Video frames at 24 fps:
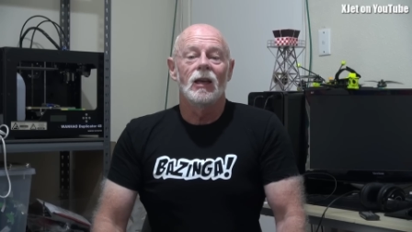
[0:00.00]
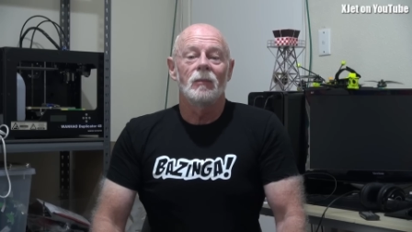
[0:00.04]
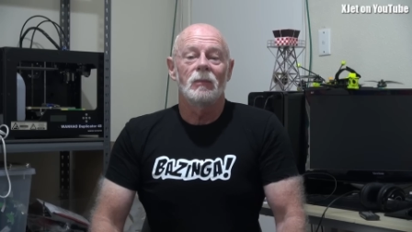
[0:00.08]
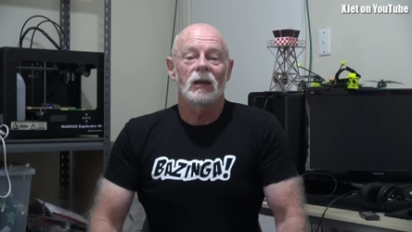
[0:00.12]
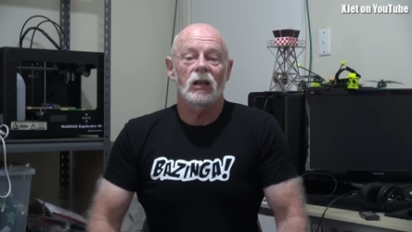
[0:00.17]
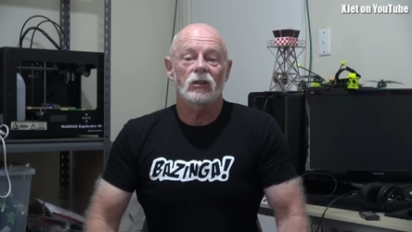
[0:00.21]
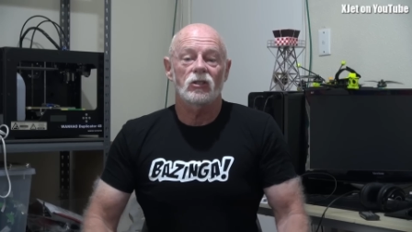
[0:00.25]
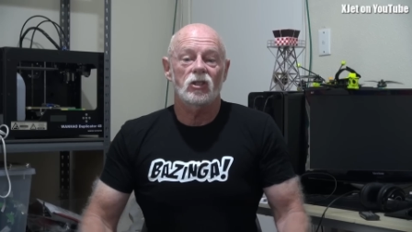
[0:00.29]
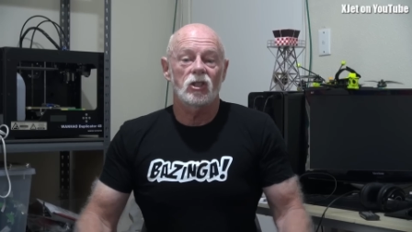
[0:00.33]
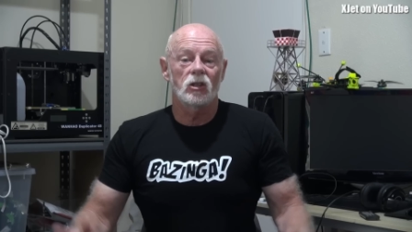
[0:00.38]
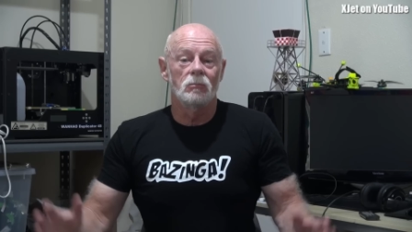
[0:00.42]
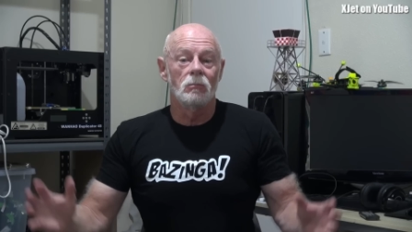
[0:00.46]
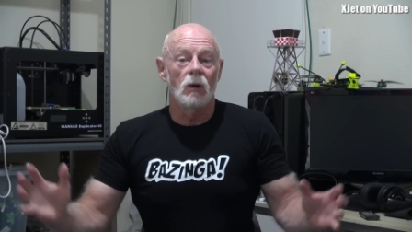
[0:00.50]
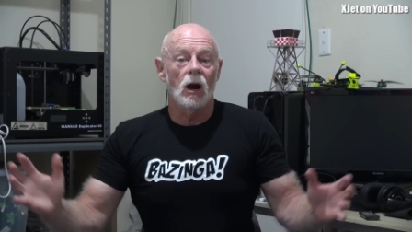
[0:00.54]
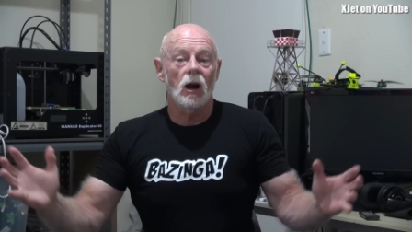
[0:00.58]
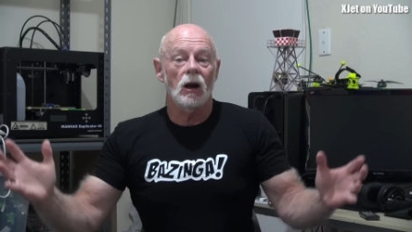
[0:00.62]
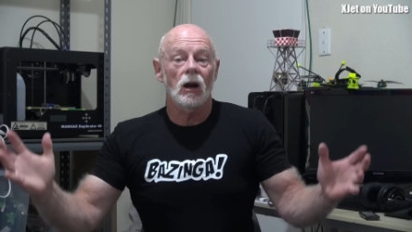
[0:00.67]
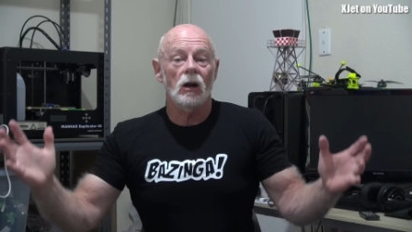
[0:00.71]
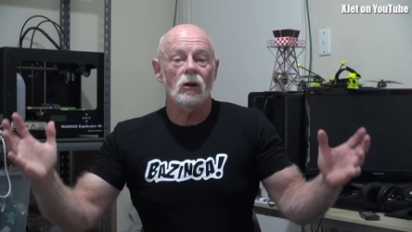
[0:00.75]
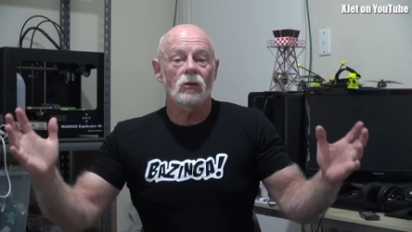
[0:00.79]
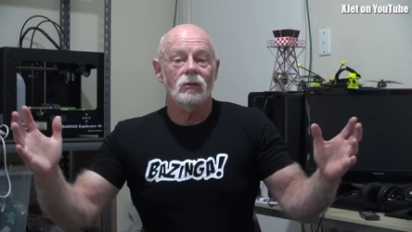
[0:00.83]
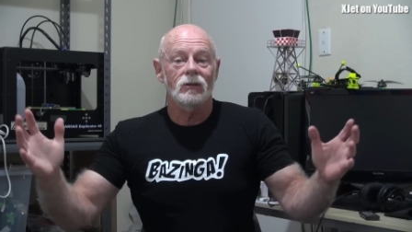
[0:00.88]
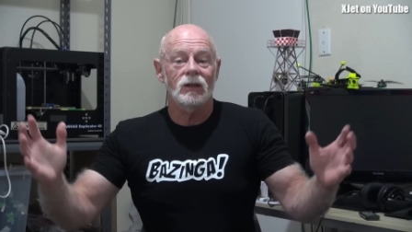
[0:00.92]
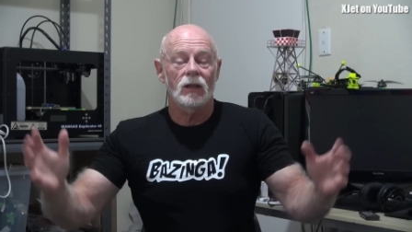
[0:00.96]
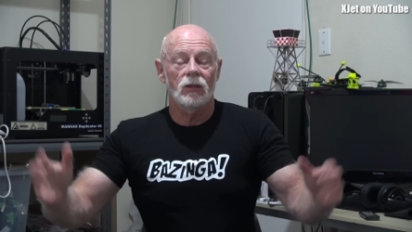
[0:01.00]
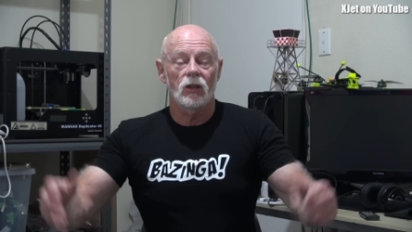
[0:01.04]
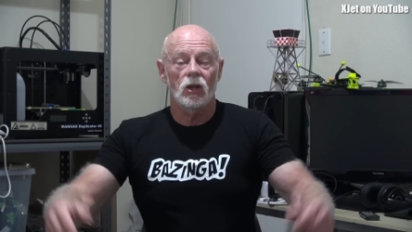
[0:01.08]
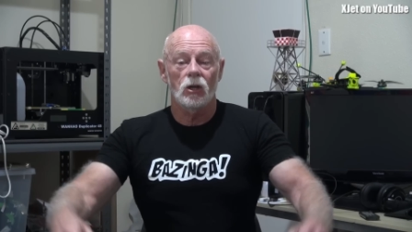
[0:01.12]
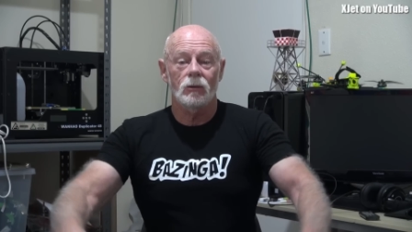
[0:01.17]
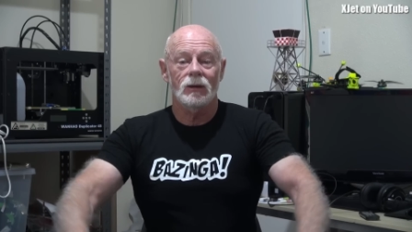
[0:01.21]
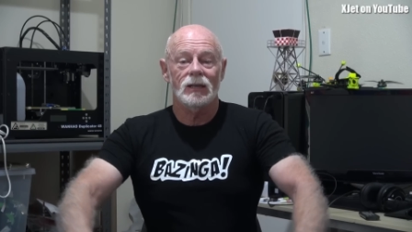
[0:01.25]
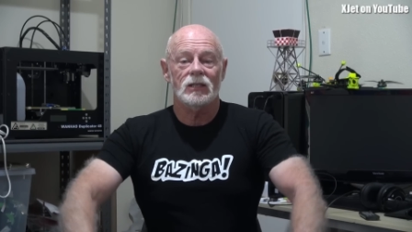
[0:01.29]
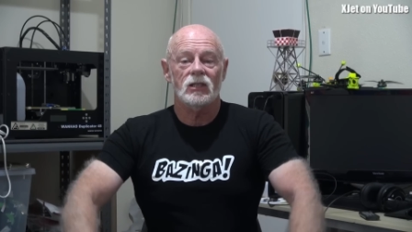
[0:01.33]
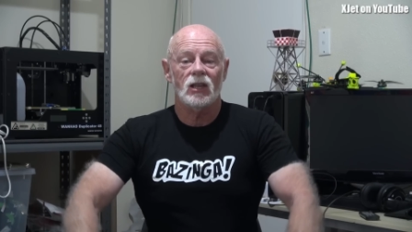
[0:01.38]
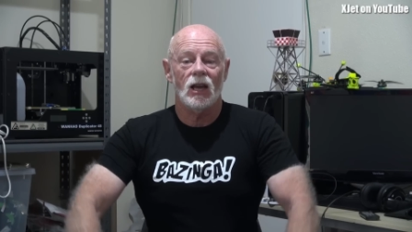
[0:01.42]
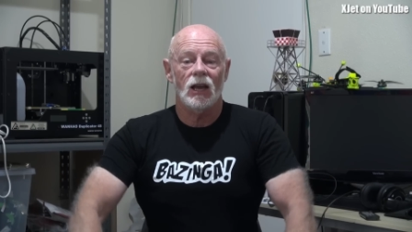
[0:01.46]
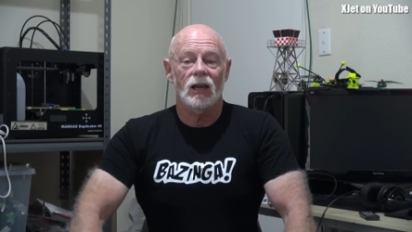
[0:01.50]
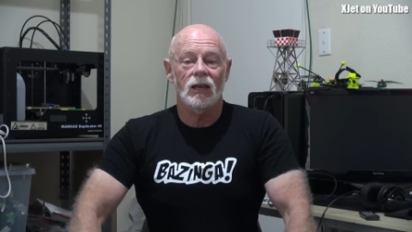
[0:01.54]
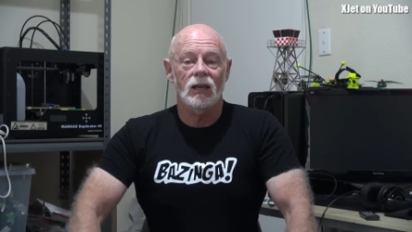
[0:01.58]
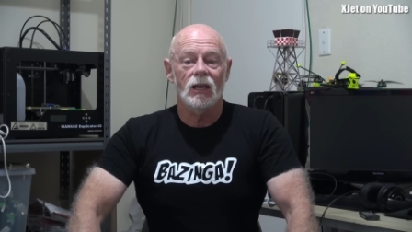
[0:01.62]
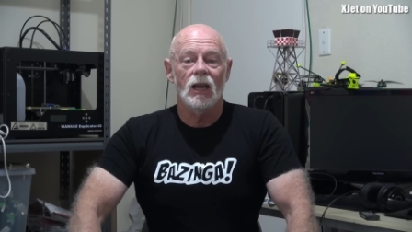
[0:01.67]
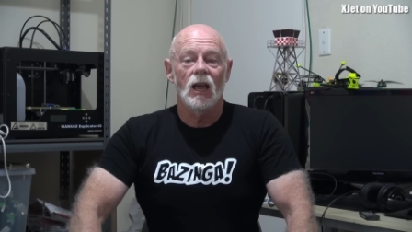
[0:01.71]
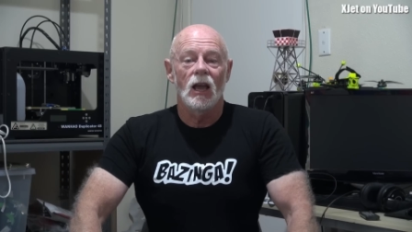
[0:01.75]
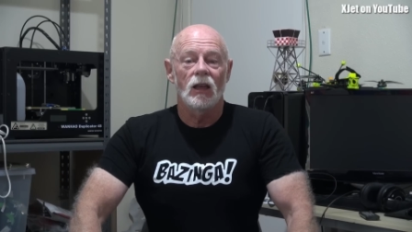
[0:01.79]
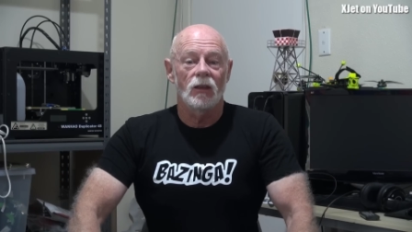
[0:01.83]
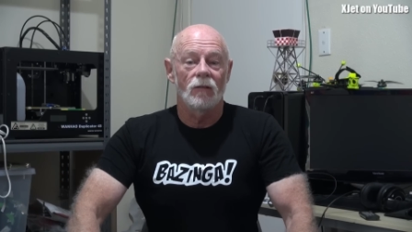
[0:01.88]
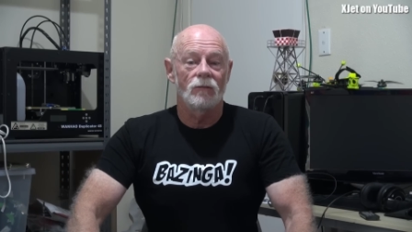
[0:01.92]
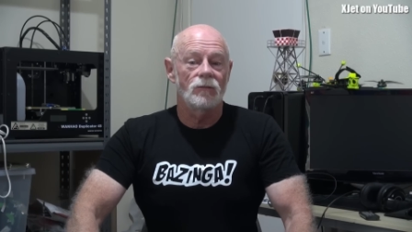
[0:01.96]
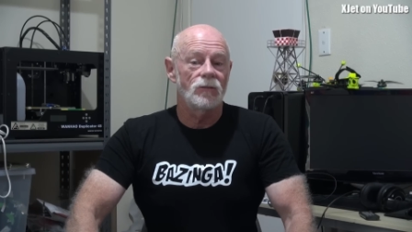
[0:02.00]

because tomorrow in the USA, the